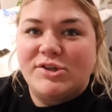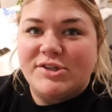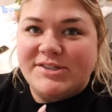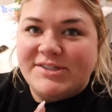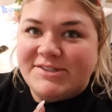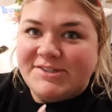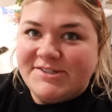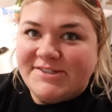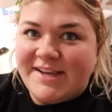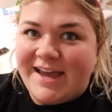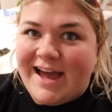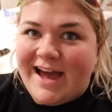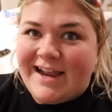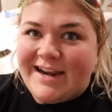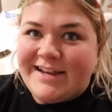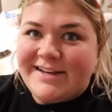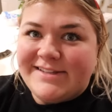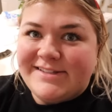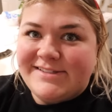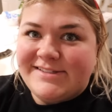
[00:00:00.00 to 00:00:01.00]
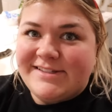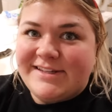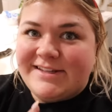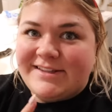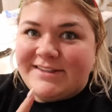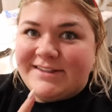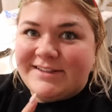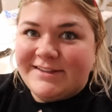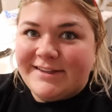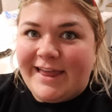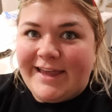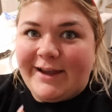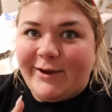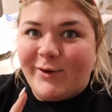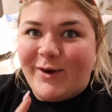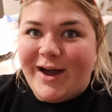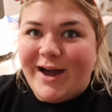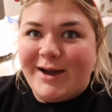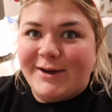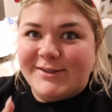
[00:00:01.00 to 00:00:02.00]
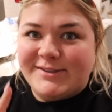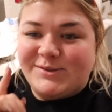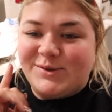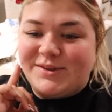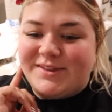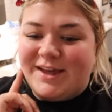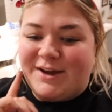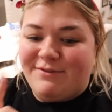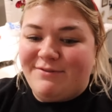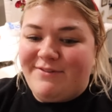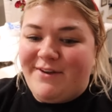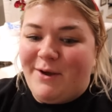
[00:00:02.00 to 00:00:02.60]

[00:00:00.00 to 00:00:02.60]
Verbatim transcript: just sat and did the Lego house without